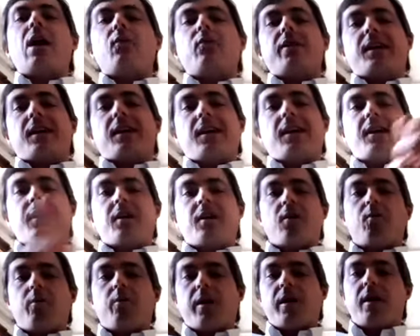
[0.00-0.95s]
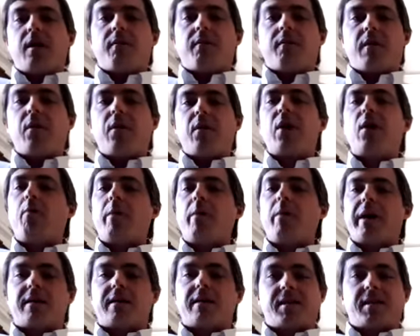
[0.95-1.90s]
the king and queen a very quick
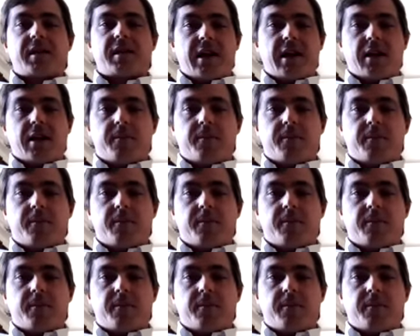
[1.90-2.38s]
escape